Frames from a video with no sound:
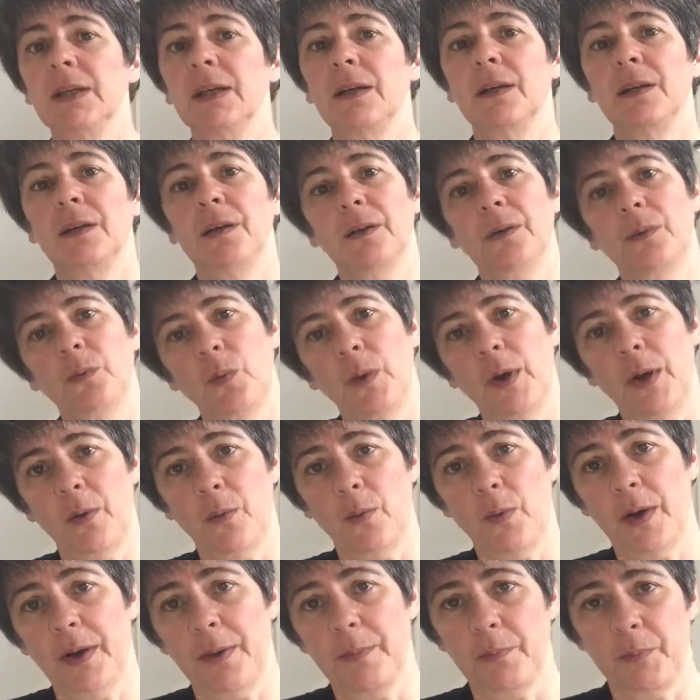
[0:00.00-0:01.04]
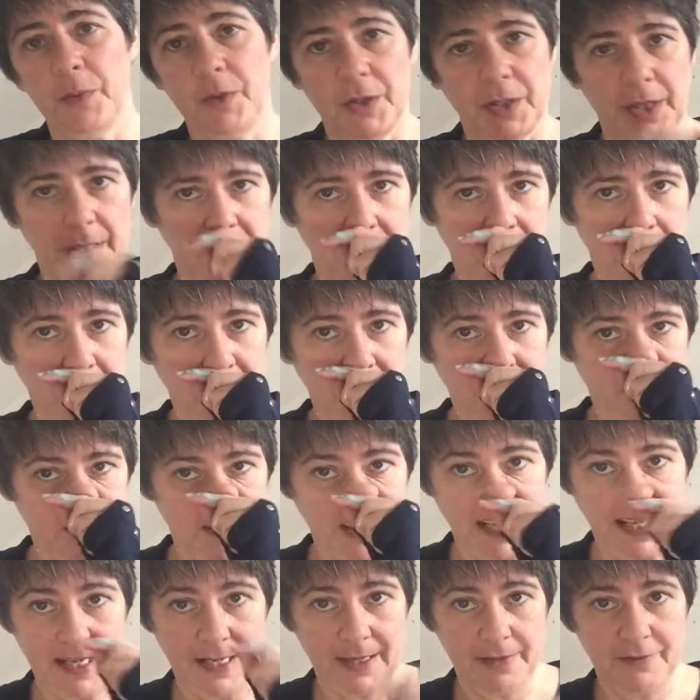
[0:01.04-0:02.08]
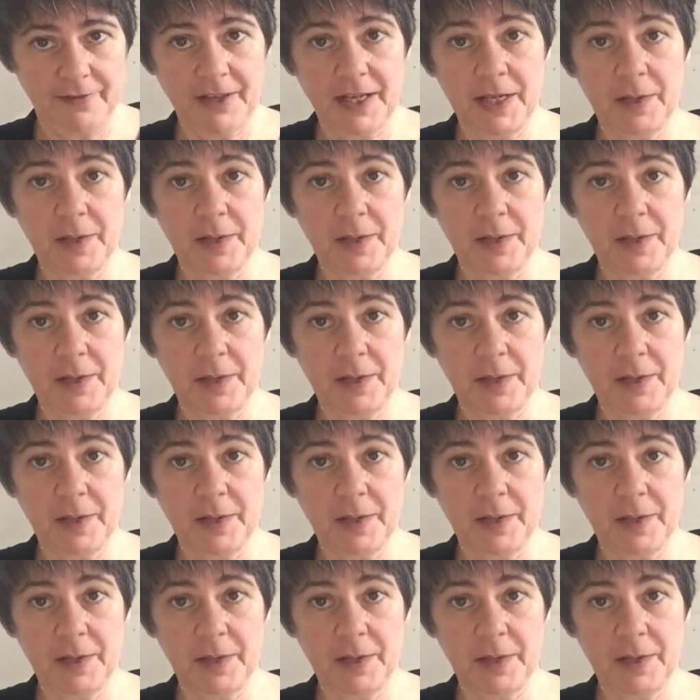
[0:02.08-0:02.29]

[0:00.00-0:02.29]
uh, what, what I'm working on, and if